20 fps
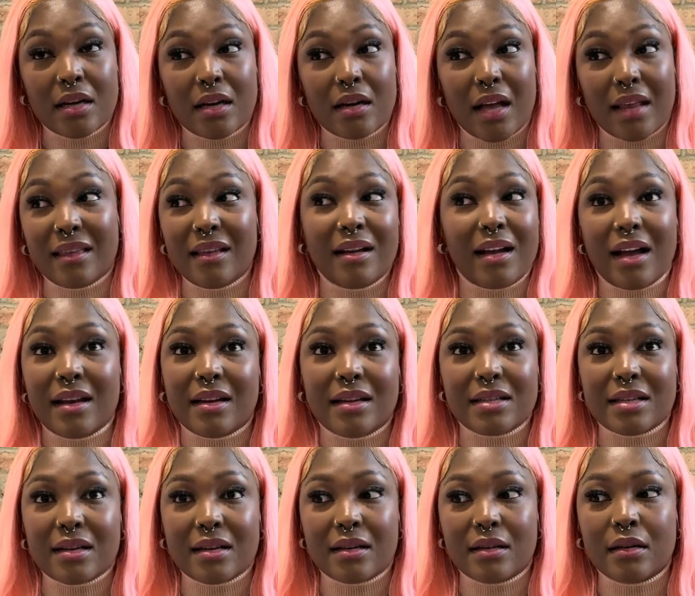I think
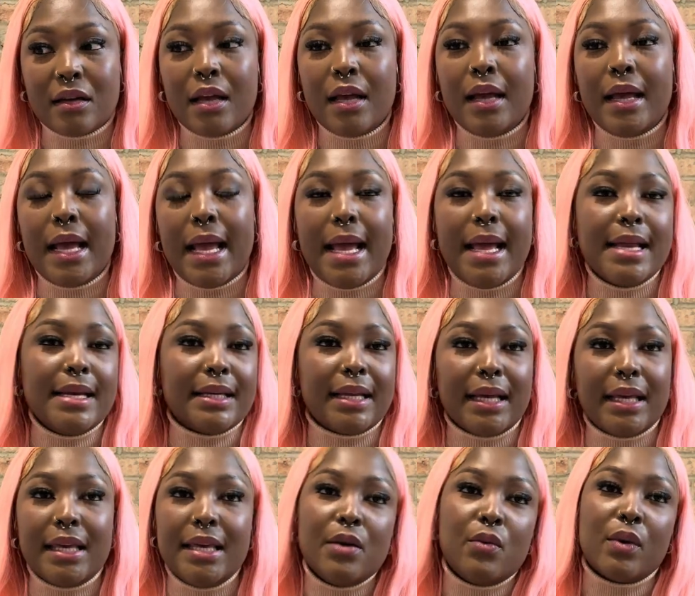Canada. And like
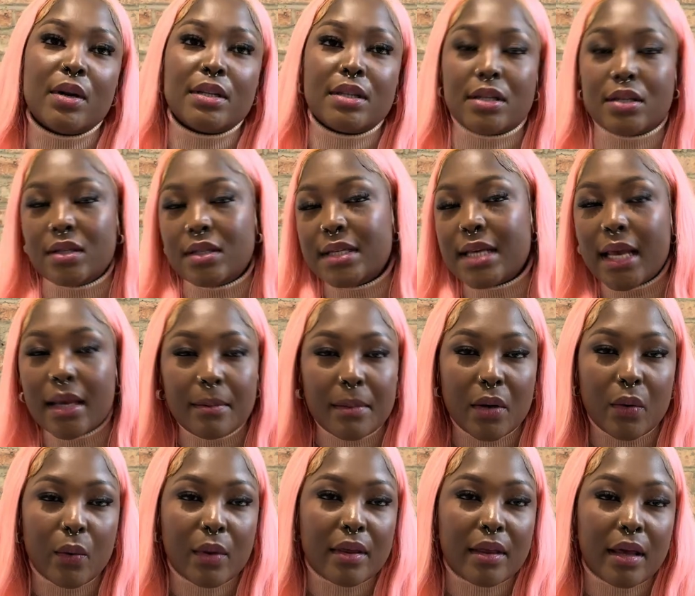he wanted to take me
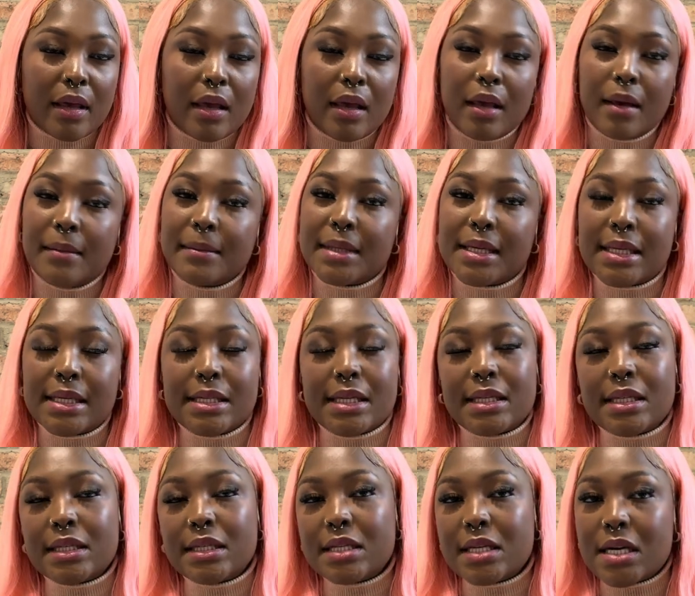with him, da da da da
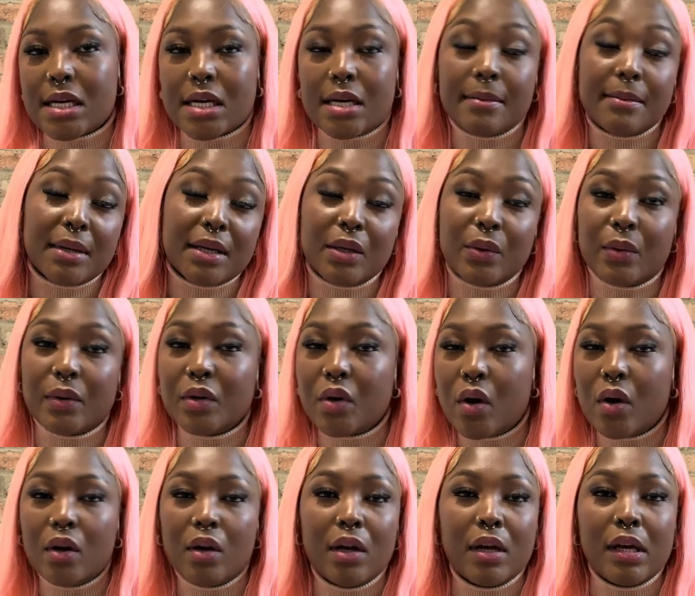da. But
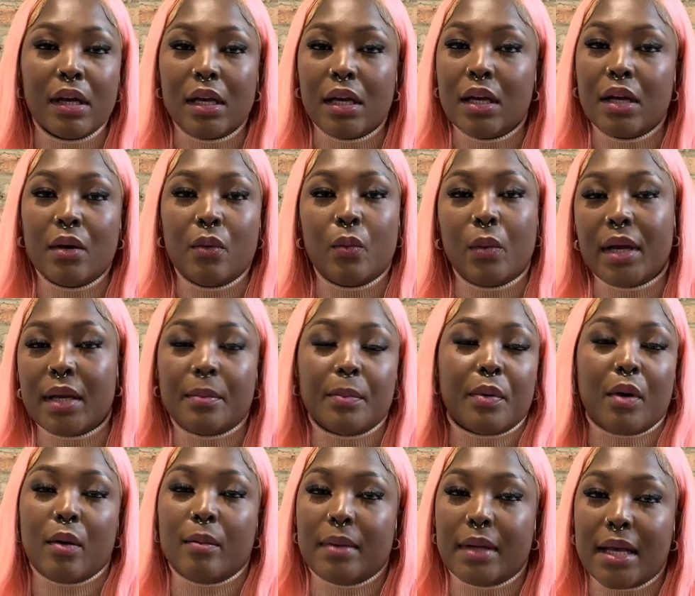we had
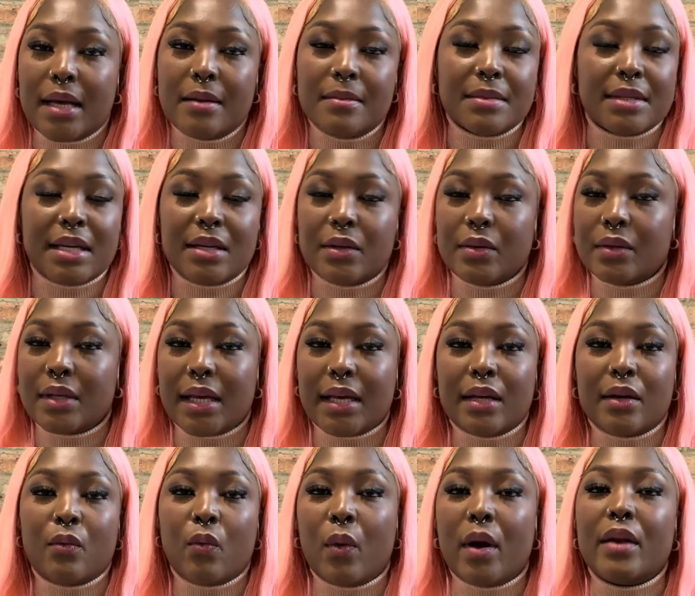problems, and like
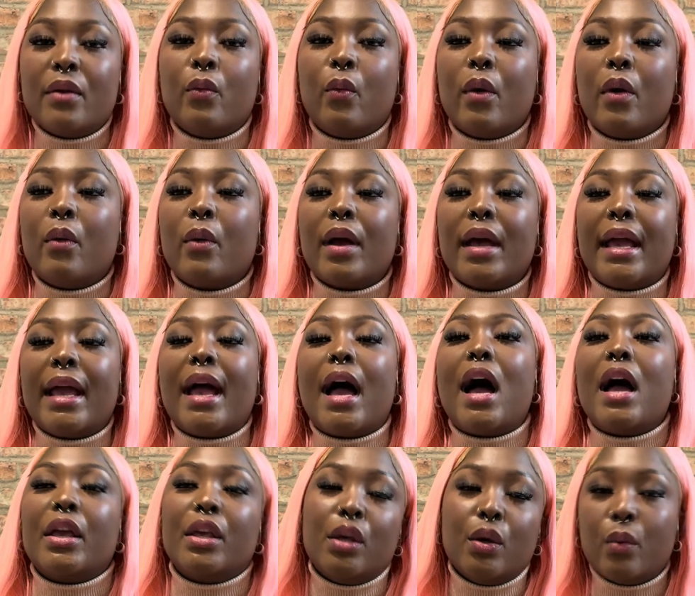when we were
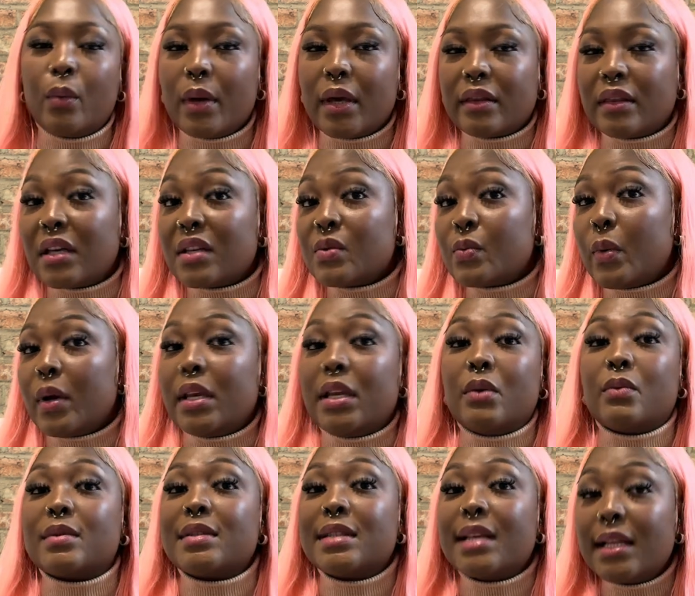arguing, that's when he
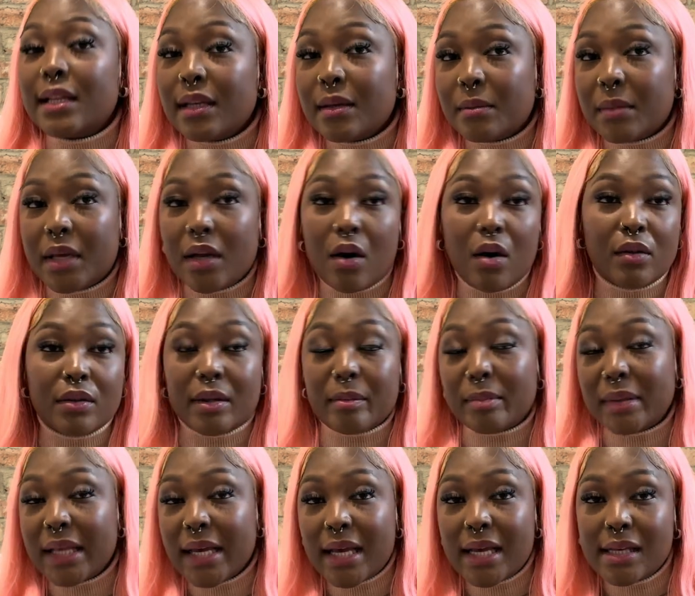was telling me all the
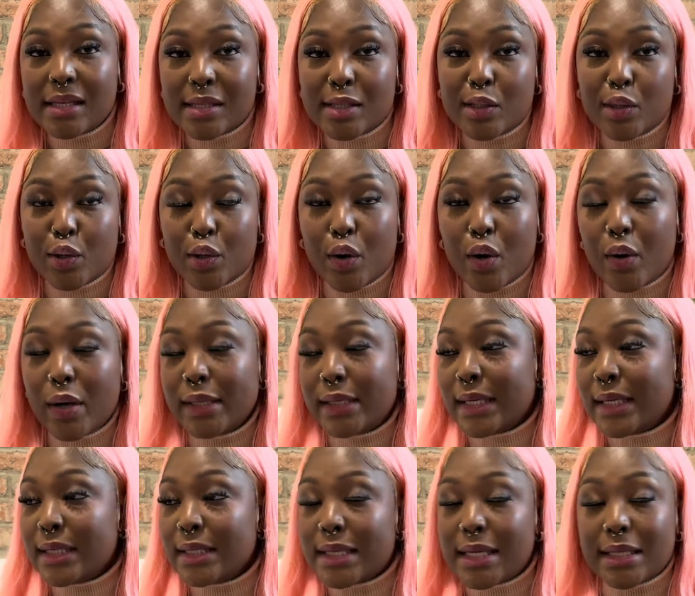plans, and da
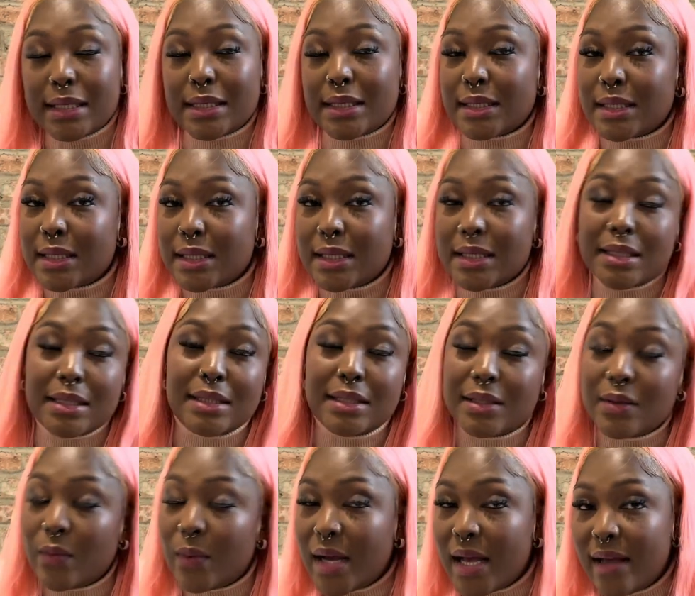da da da da da.
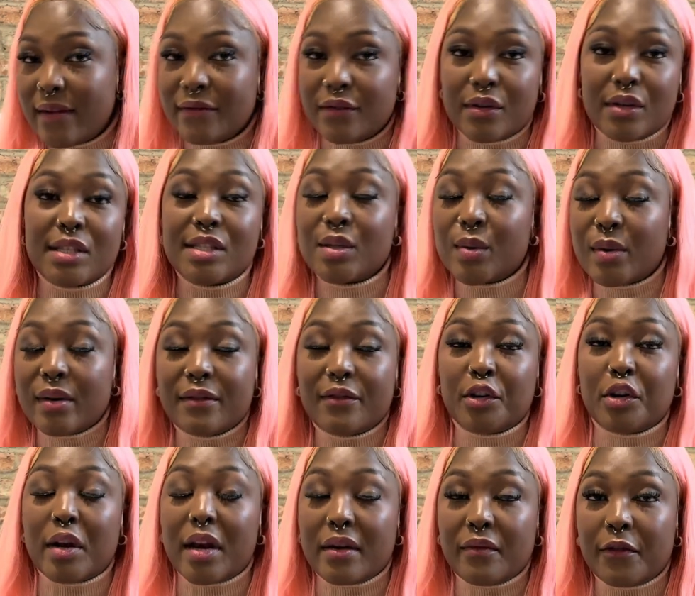Whatever, story
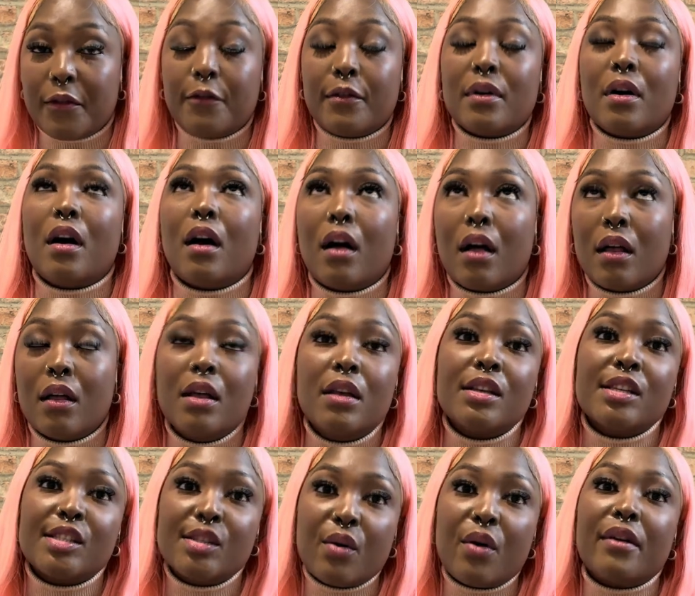
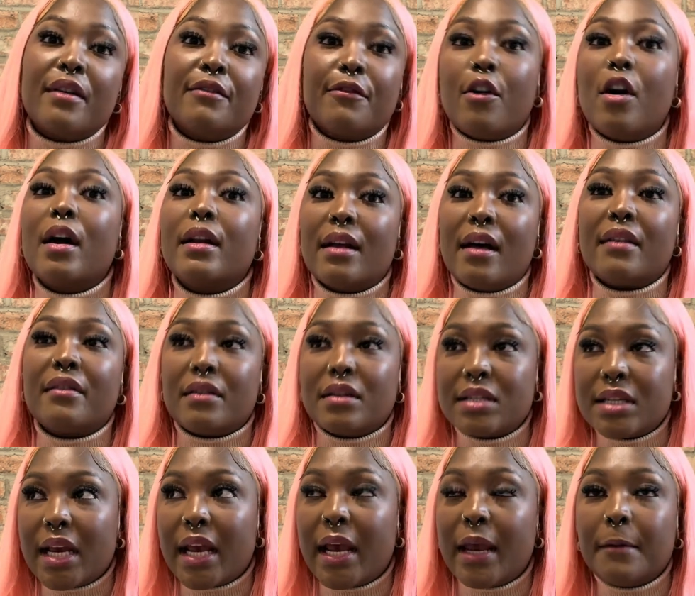for another
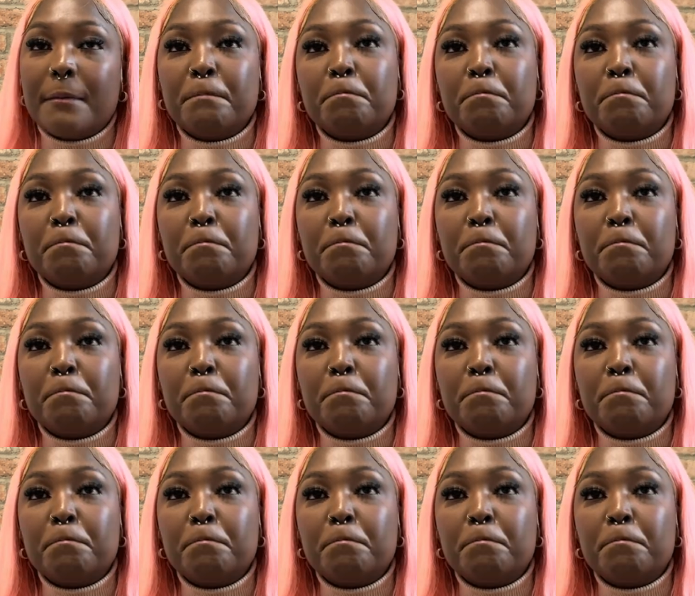day.